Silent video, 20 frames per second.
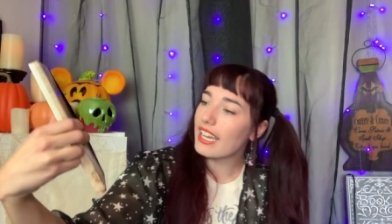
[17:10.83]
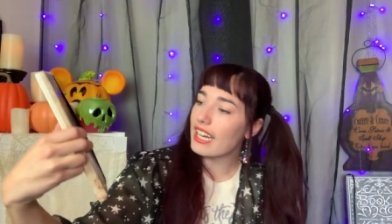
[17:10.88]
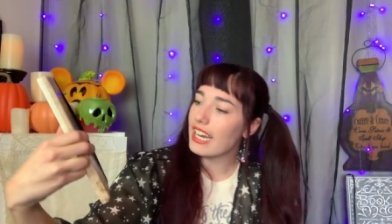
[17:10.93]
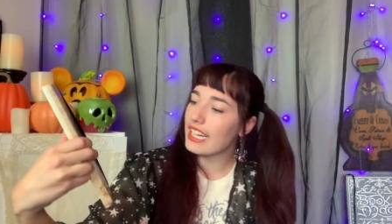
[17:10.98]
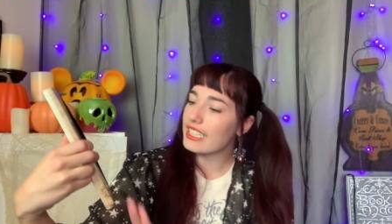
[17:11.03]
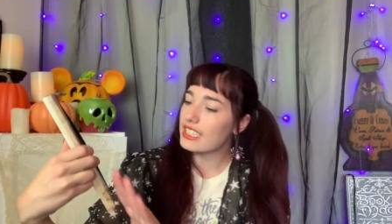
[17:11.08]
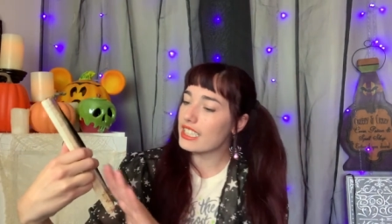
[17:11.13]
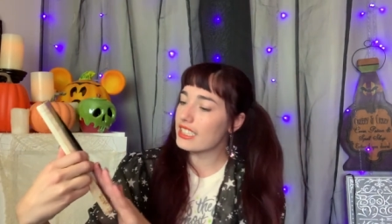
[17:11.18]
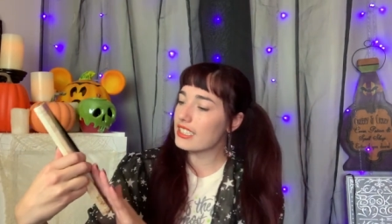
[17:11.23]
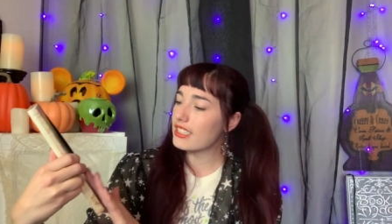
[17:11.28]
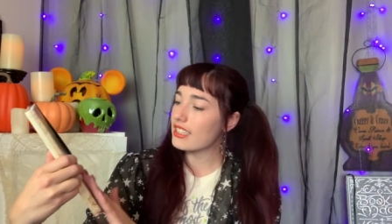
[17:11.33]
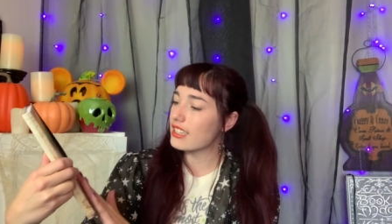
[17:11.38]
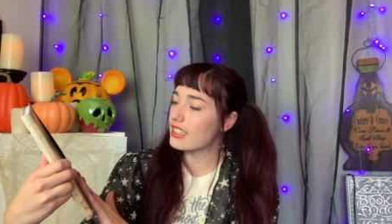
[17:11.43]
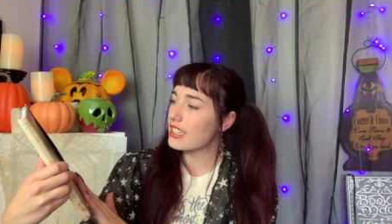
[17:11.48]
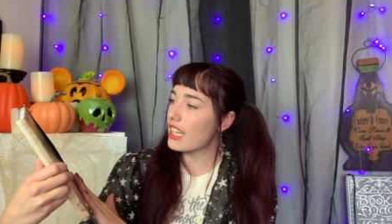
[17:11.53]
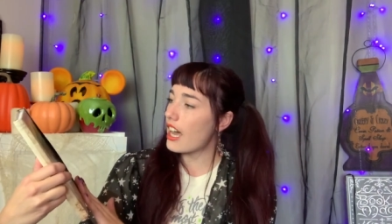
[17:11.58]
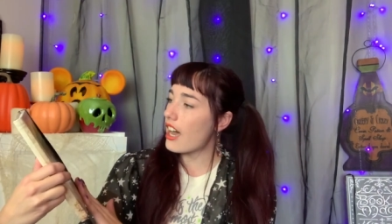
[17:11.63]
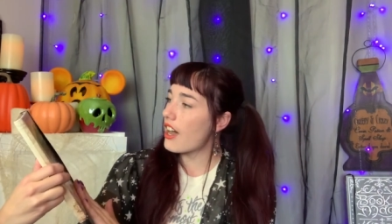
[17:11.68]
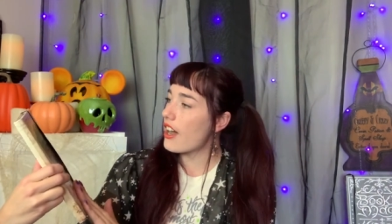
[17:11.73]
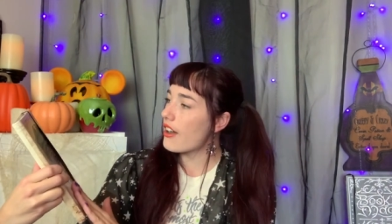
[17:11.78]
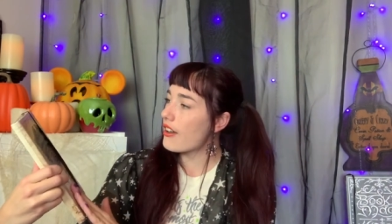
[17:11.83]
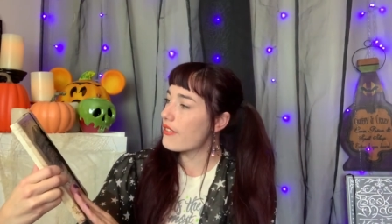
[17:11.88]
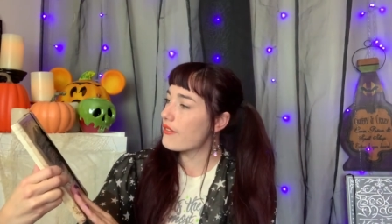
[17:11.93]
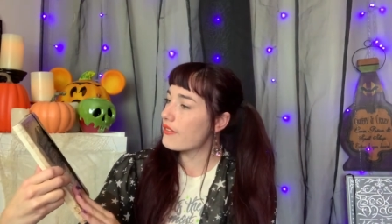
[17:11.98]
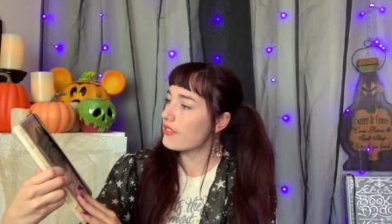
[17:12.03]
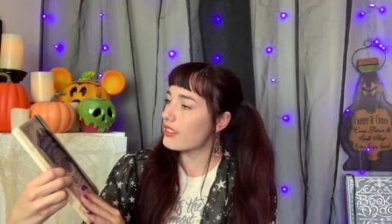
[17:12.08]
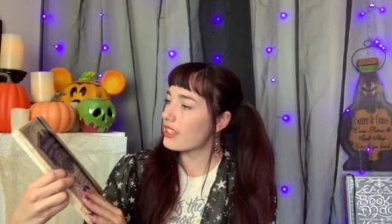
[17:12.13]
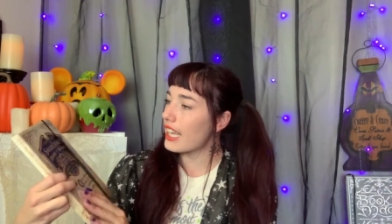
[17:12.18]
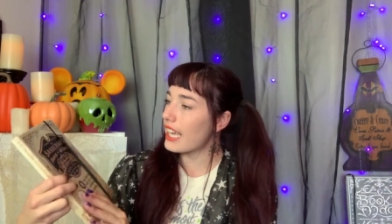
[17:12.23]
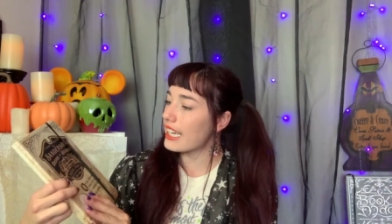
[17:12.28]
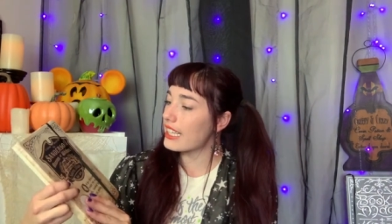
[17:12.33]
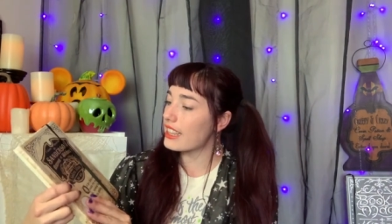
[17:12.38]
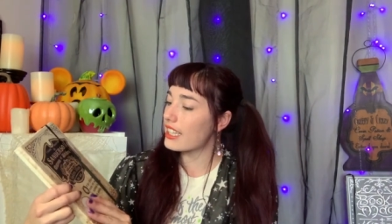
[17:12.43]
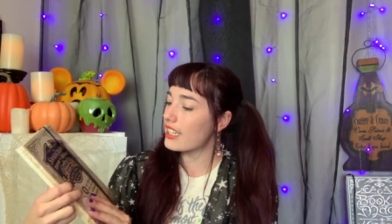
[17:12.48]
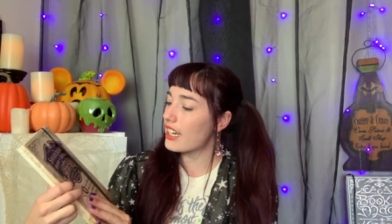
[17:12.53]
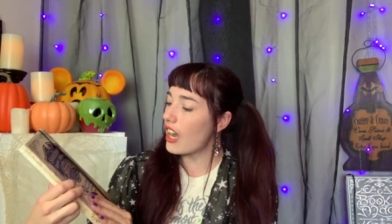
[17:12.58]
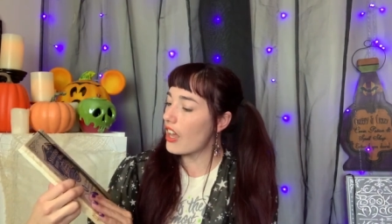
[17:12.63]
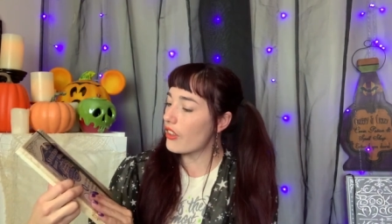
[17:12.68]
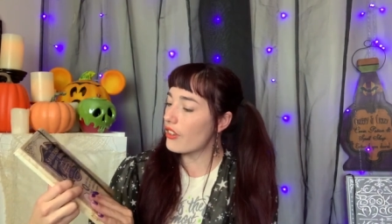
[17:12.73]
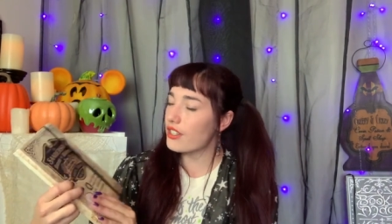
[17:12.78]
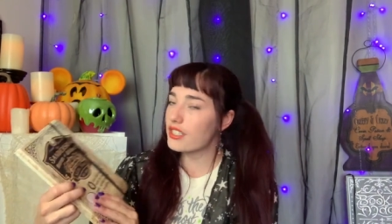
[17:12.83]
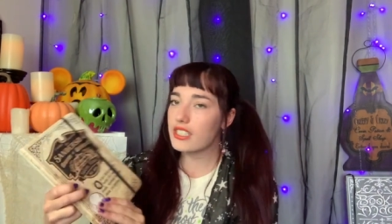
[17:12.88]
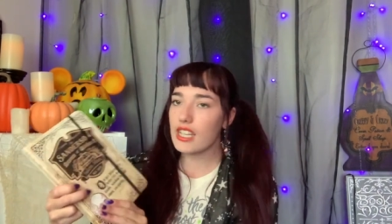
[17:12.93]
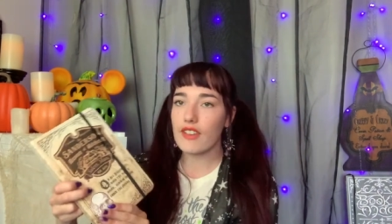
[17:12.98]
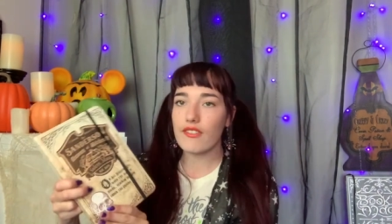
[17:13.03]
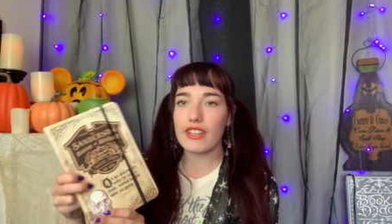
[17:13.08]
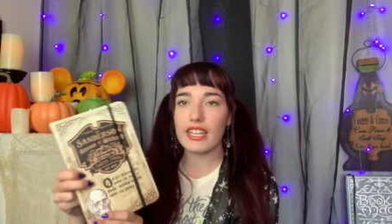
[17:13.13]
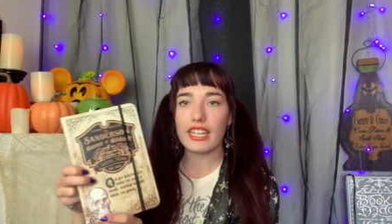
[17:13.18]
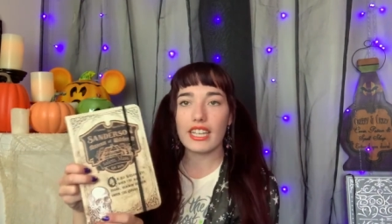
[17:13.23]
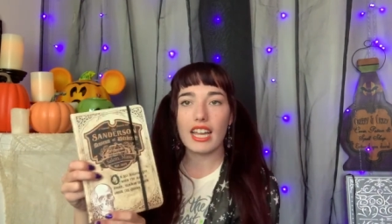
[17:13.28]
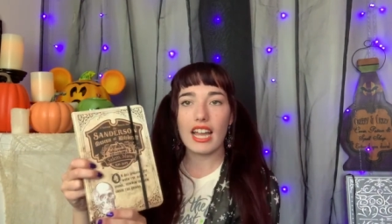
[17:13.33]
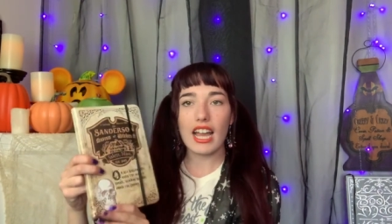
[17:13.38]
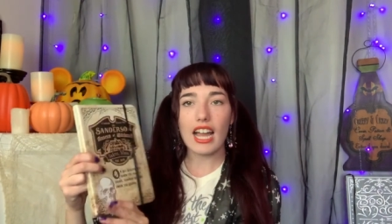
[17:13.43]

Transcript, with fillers: and I just love like the colors of it.